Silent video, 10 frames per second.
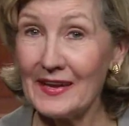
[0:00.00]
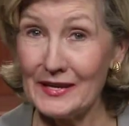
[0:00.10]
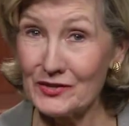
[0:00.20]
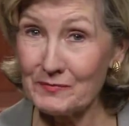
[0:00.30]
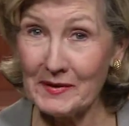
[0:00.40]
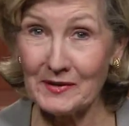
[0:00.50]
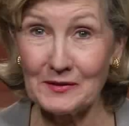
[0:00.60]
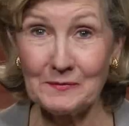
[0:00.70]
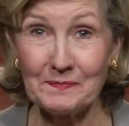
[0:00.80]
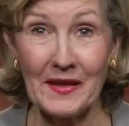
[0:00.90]
Each
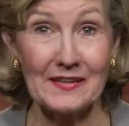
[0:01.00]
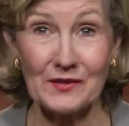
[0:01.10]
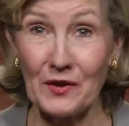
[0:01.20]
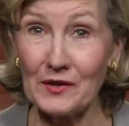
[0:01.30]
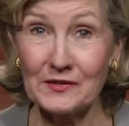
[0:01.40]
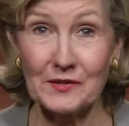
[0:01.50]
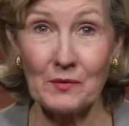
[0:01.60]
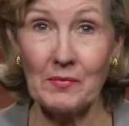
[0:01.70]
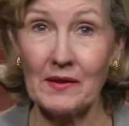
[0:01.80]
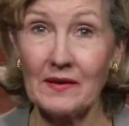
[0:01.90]
bill has also
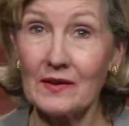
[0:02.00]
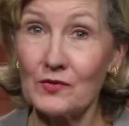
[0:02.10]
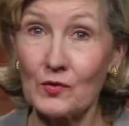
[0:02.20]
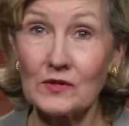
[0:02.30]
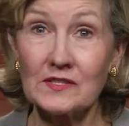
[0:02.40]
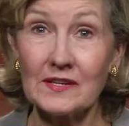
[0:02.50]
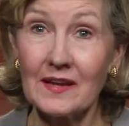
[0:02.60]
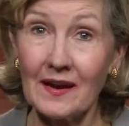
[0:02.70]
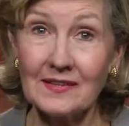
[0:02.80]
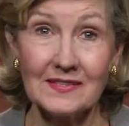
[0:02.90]
been endorsed in
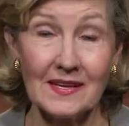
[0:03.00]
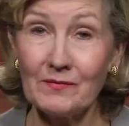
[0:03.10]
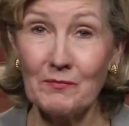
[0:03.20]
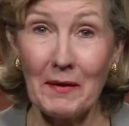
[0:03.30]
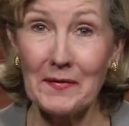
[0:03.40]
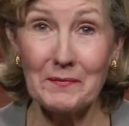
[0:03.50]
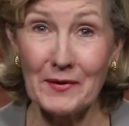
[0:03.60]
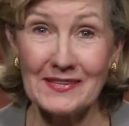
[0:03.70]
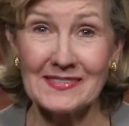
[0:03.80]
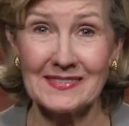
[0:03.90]
concept by the
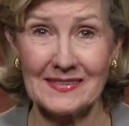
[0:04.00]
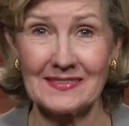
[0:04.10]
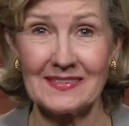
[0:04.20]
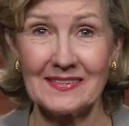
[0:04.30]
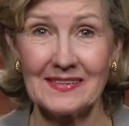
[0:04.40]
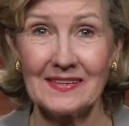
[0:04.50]
president.